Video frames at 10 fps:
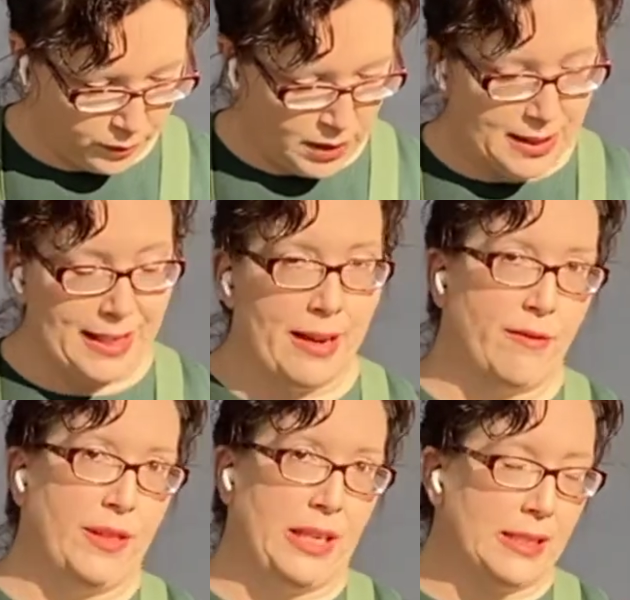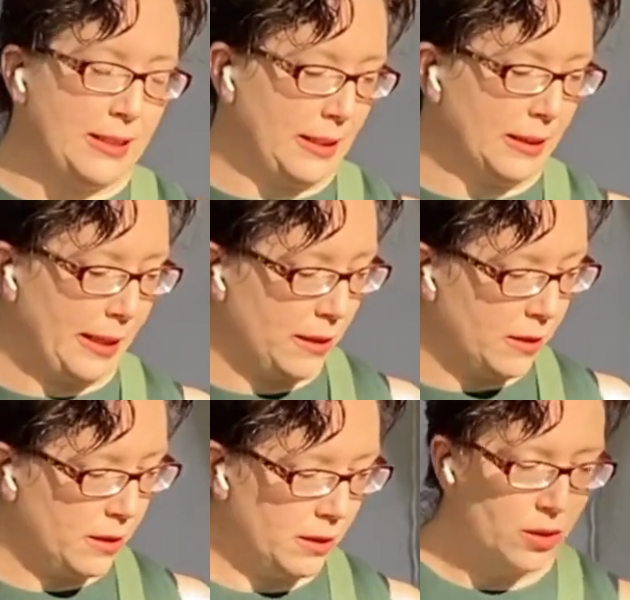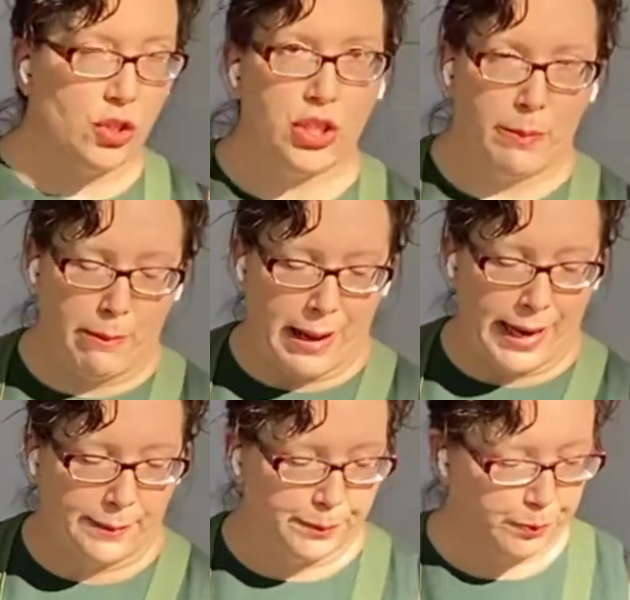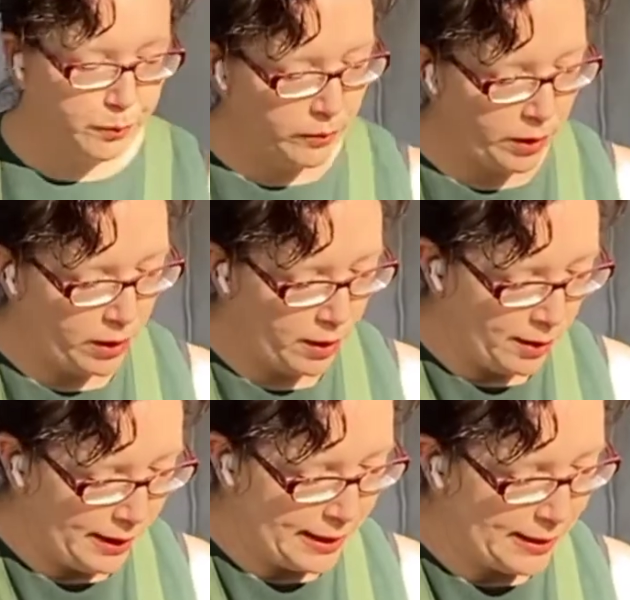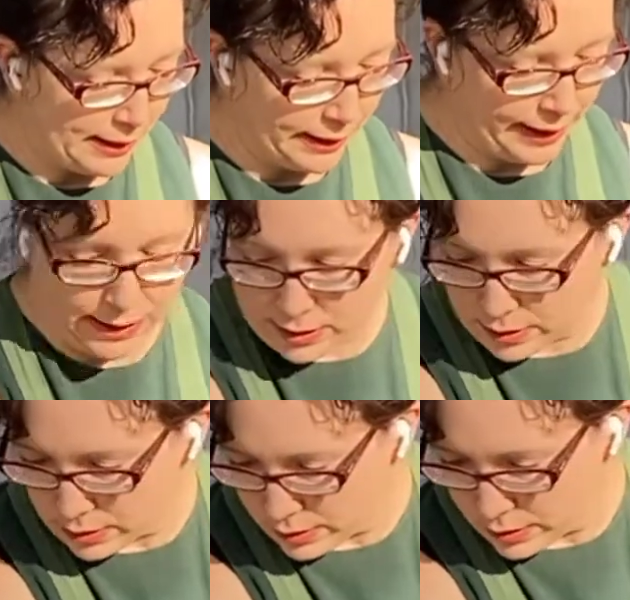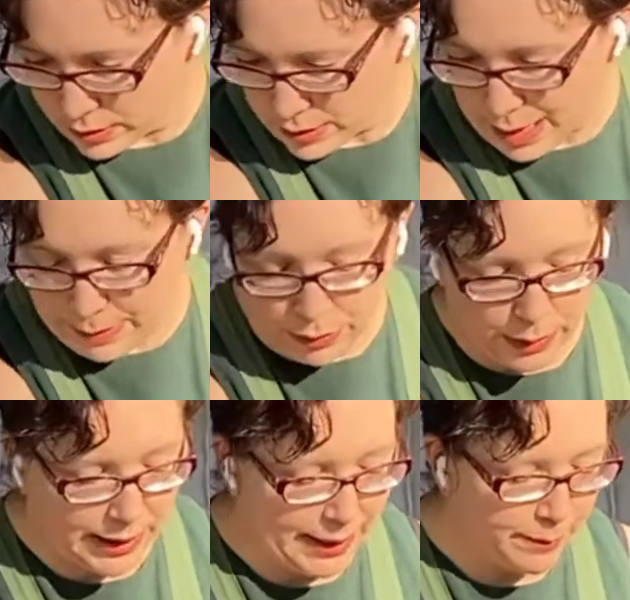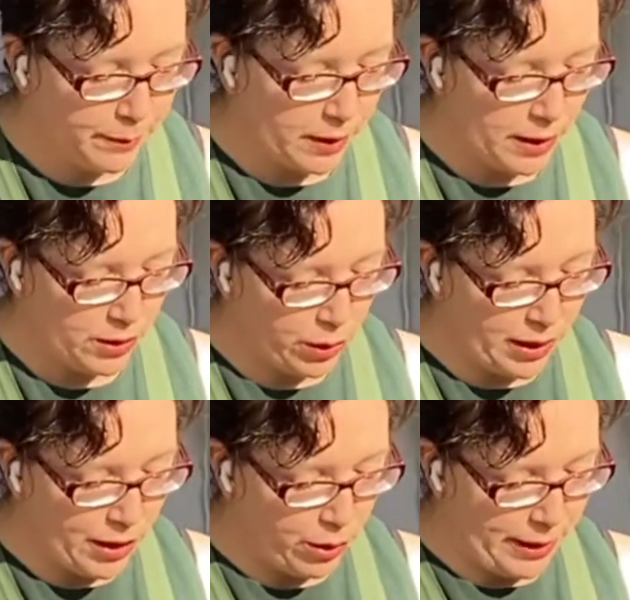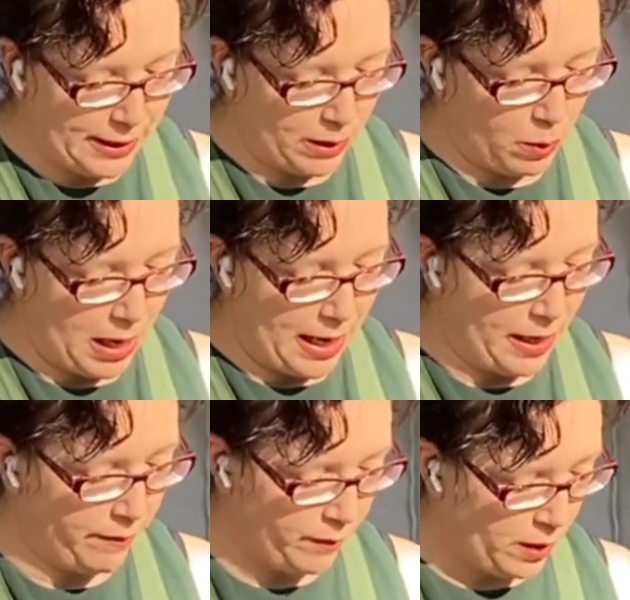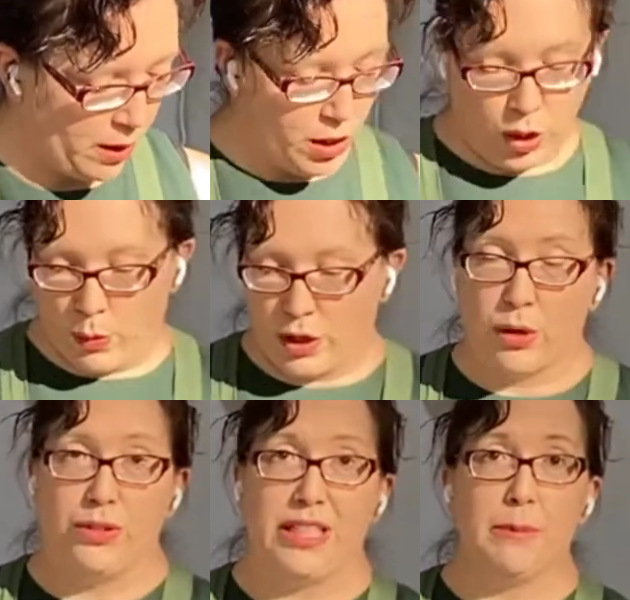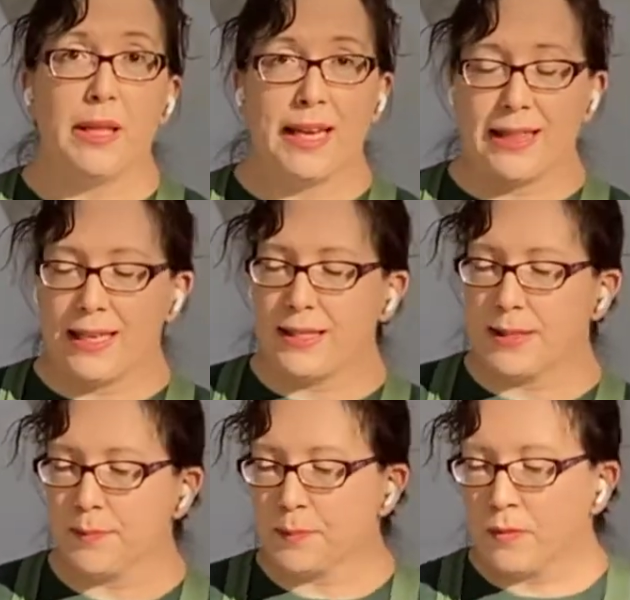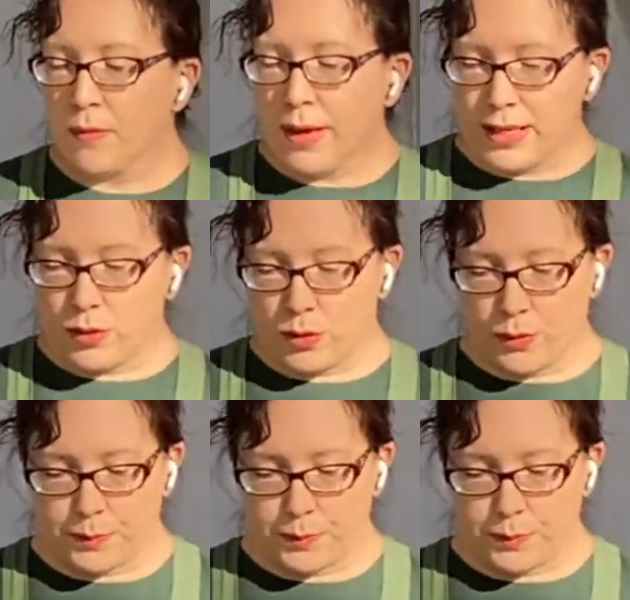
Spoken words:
to save these seedlings to ship in May. These seedlings, really, so another reason why you want to go deep like this is